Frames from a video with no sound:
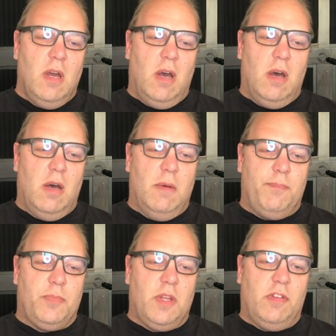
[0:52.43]
Uh,
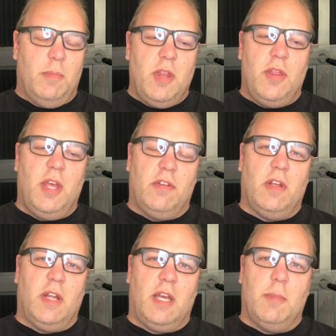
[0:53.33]
some of the things
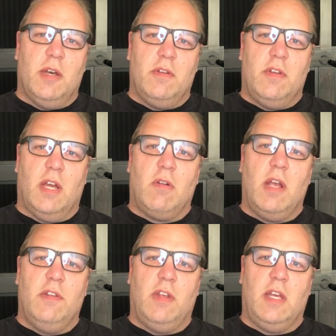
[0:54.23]
I like about
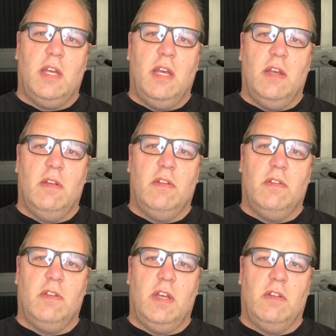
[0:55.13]
TechRaising
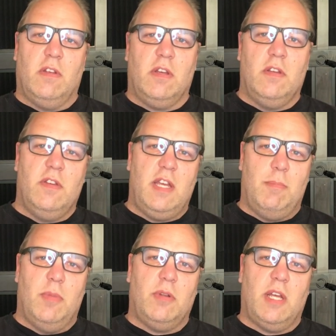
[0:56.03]
is it's a good
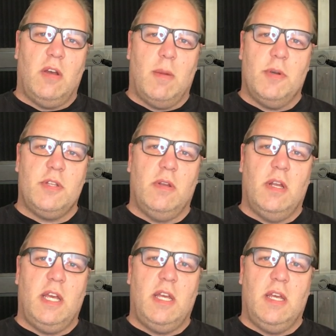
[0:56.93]
team building
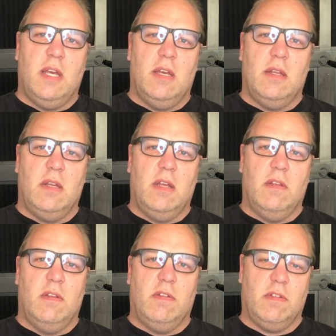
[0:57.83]
opportunity. It
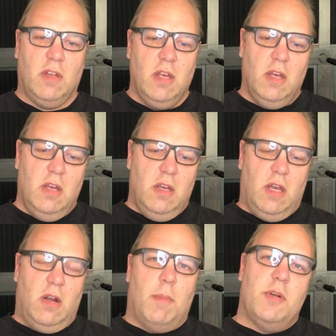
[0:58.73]
is
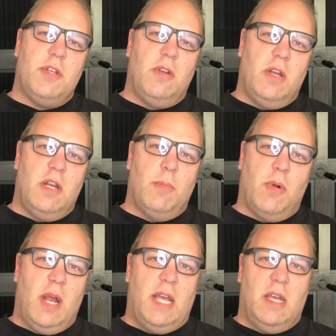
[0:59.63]
an opportunity to
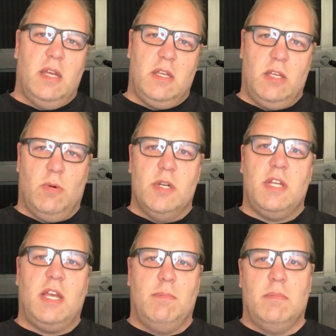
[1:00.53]
bring your
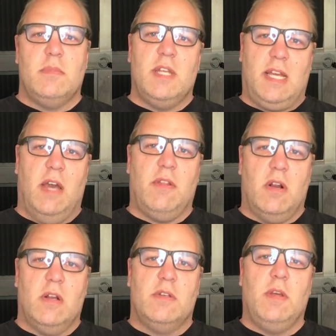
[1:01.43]
team
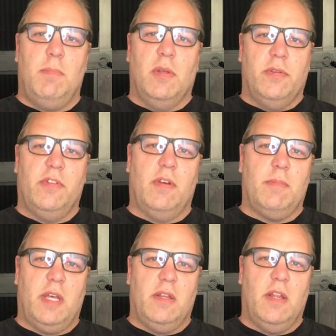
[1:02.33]
together to build
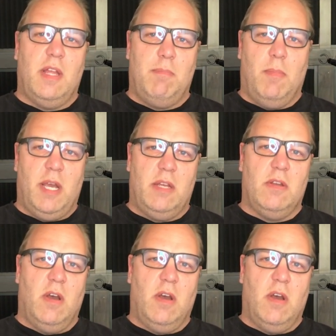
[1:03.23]
something that they might